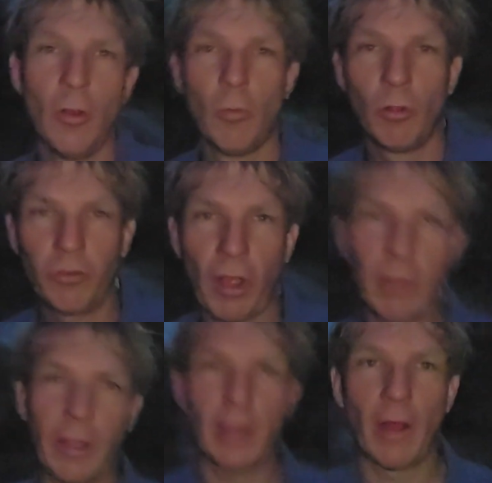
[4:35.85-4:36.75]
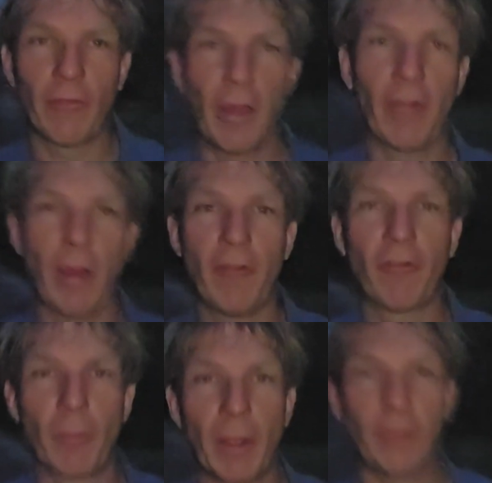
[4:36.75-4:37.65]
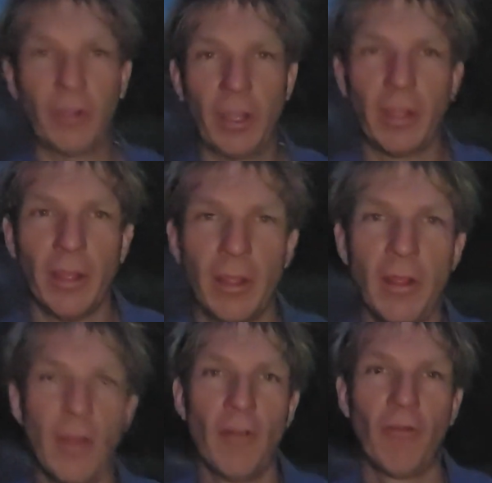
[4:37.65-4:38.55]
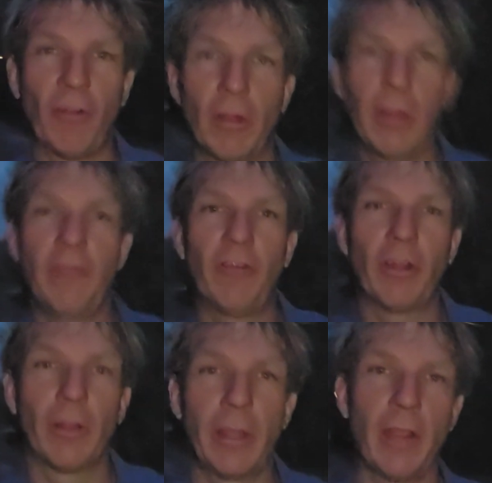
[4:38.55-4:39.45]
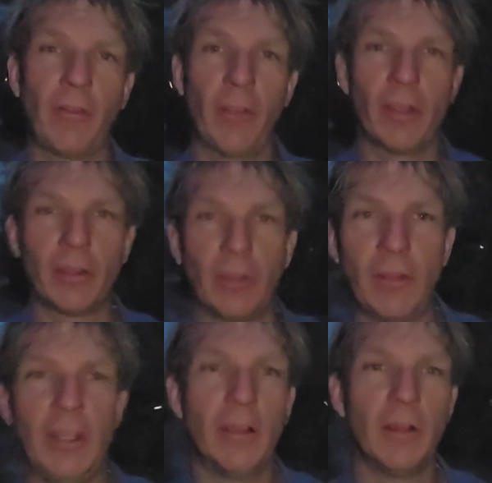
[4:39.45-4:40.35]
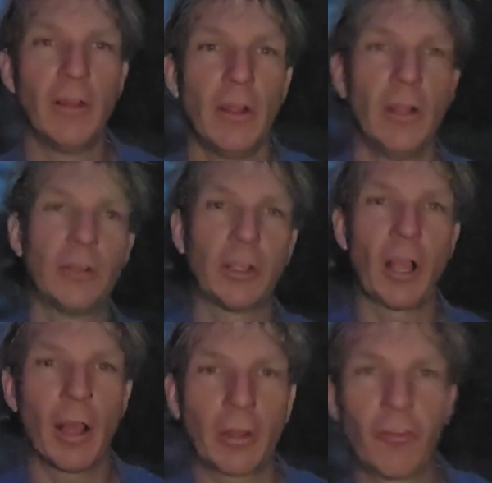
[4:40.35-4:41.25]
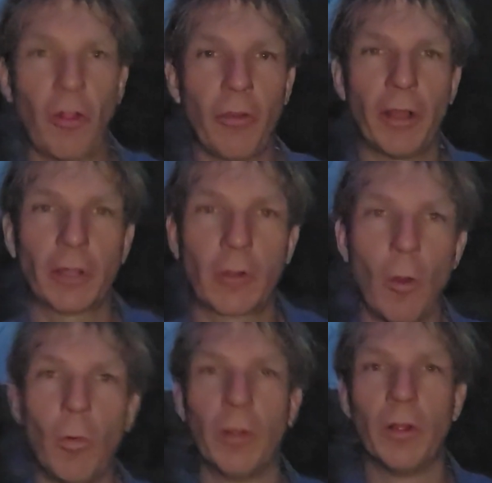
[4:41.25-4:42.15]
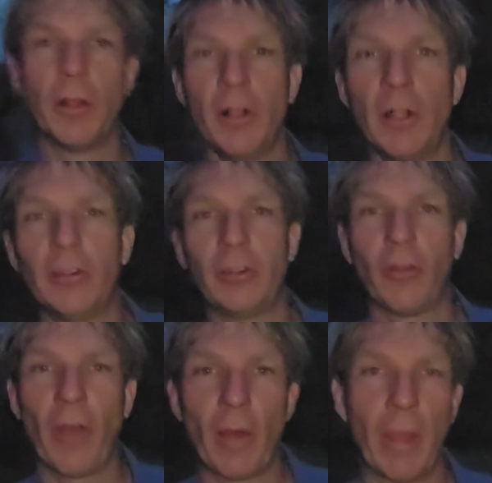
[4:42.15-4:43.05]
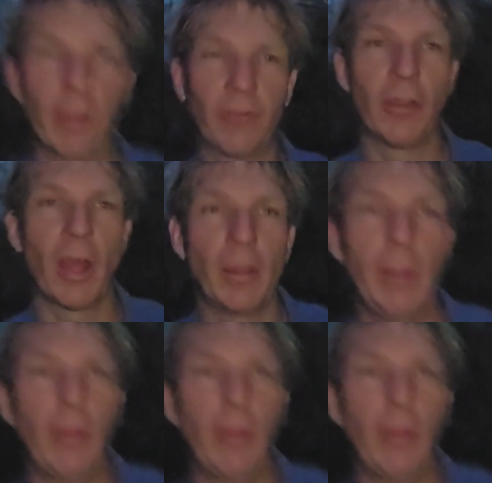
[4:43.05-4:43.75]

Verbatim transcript: Wilt thou lay down thy life for my sake? Verily, verily, I say unto thee, the cock shall not crow till thou hast denied me